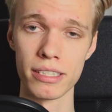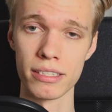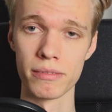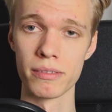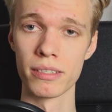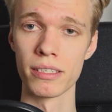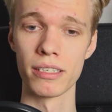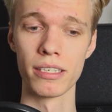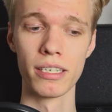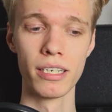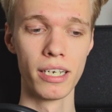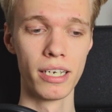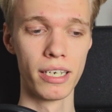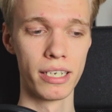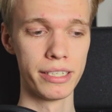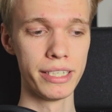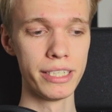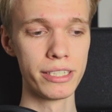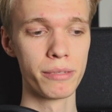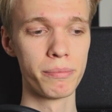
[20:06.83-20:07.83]
I'm going to
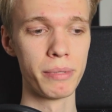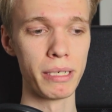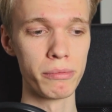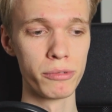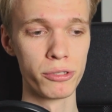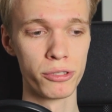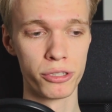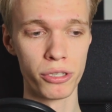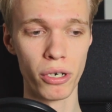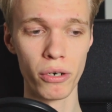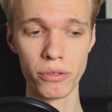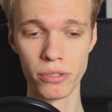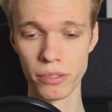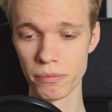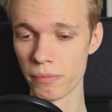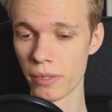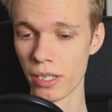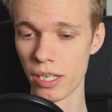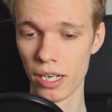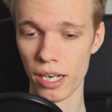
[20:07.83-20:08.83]
need to be able to show
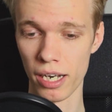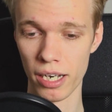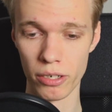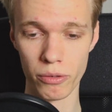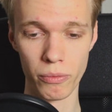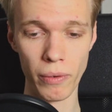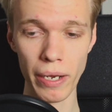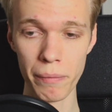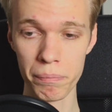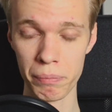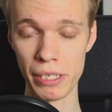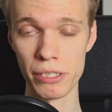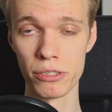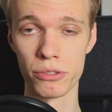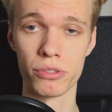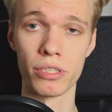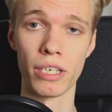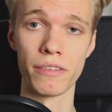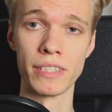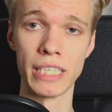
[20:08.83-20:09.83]
them an array of
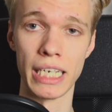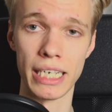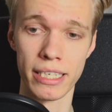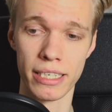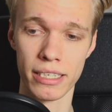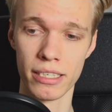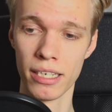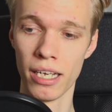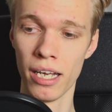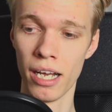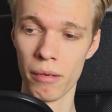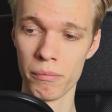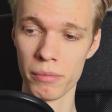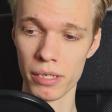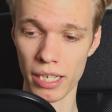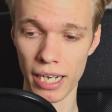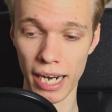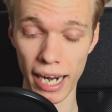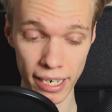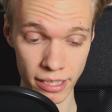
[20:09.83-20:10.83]
pictures I've taken and be
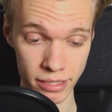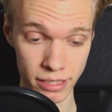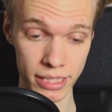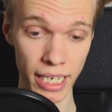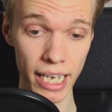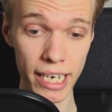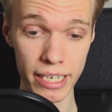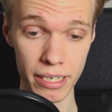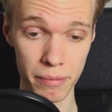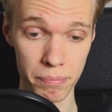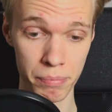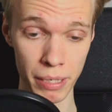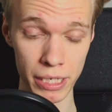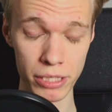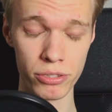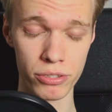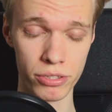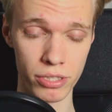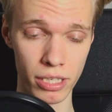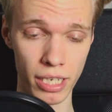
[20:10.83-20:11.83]
like, I can take
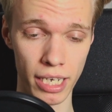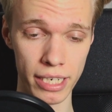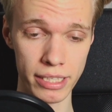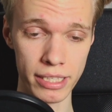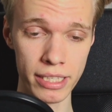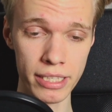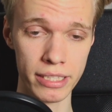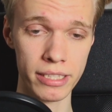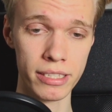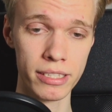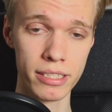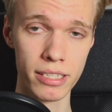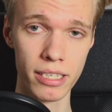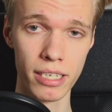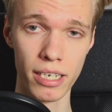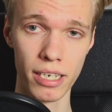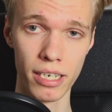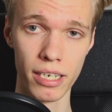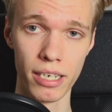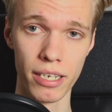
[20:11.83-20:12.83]
pictures like these
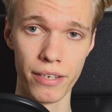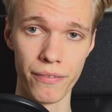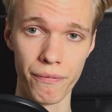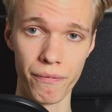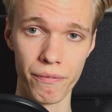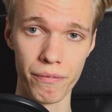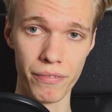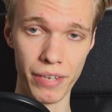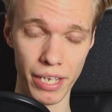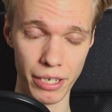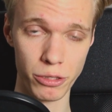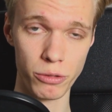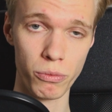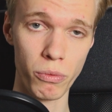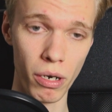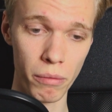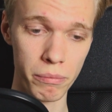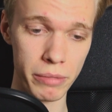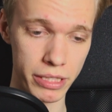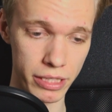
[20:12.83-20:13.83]
that you
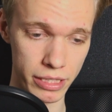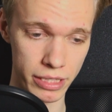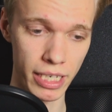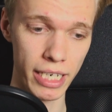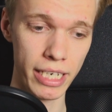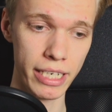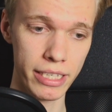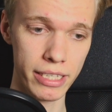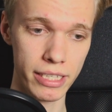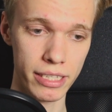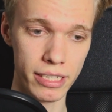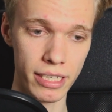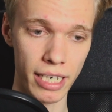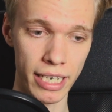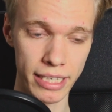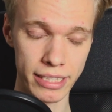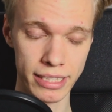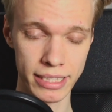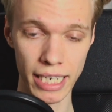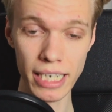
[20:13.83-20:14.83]
want me to take. I
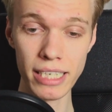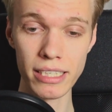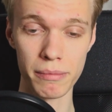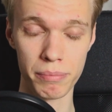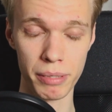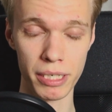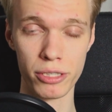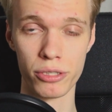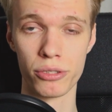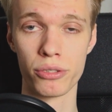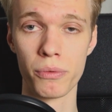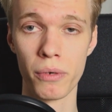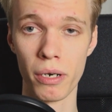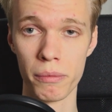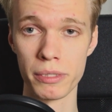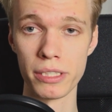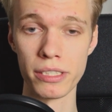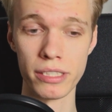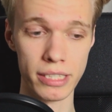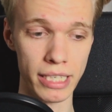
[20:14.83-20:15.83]
can take the pictures you want
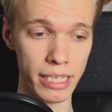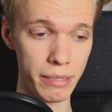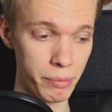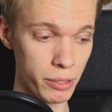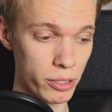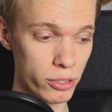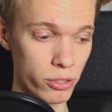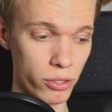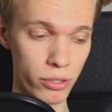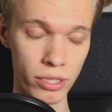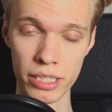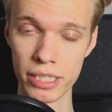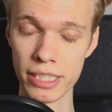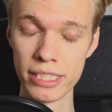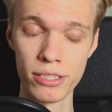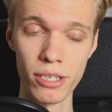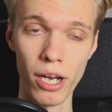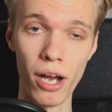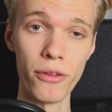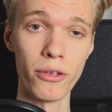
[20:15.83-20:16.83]
me to take because look at
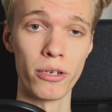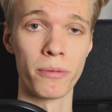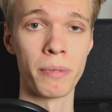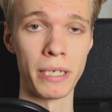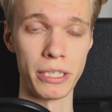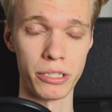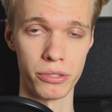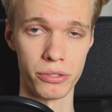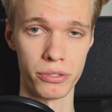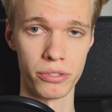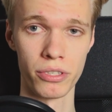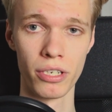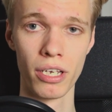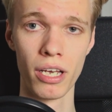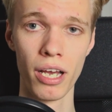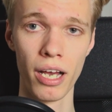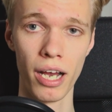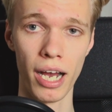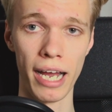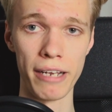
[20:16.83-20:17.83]
these other pictures
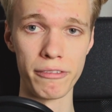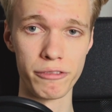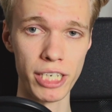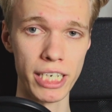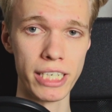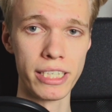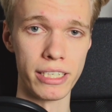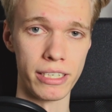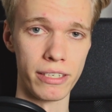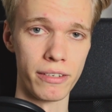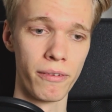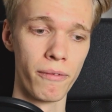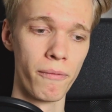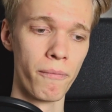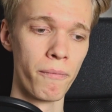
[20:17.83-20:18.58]
I've taken.